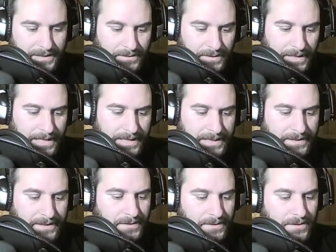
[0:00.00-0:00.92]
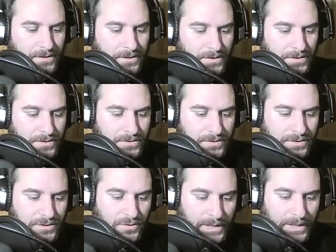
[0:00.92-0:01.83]
had
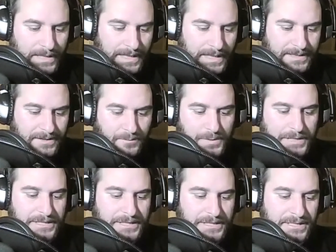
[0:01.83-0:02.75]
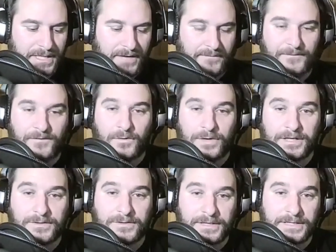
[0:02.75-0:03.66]
29 completions on
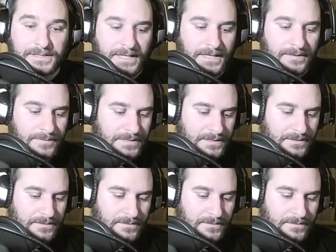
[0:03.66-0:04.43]
43 attempts,